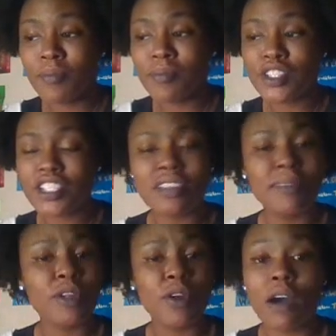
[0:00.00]
just to let me
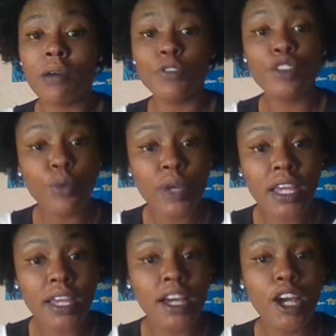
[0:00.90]
know how I'm
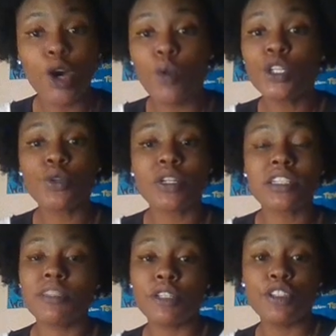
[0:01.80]
doing, what you want to
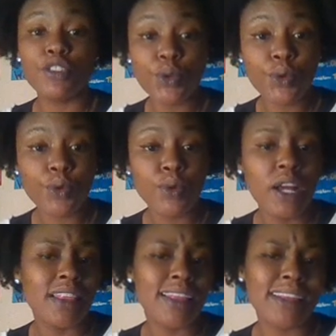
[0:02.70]
see me do.
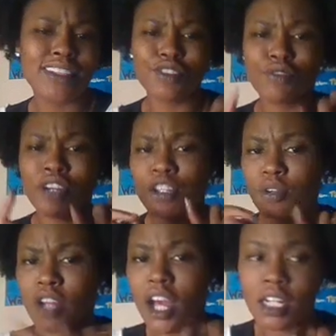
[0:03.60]
Like there's Rando
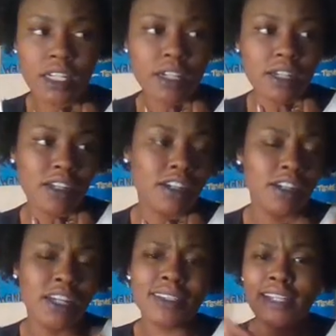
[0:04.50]
Nautica,
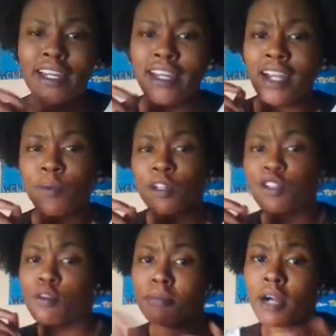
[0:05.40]
like I want to do
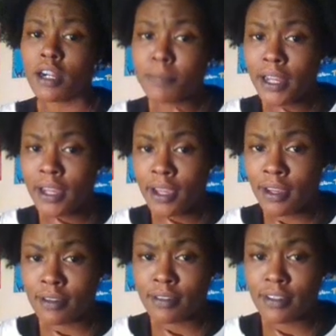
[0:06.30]
a
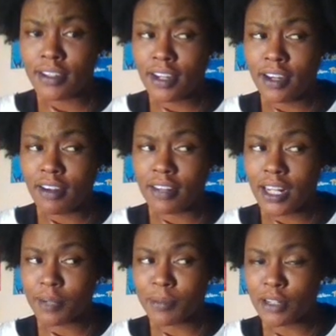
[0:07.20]
mukbang. I don't know how
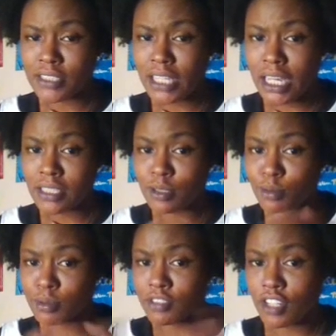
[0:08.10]
to pronounce that, so
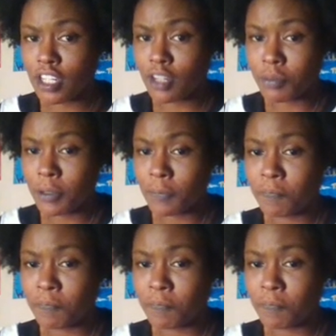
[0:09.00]
please forgive me.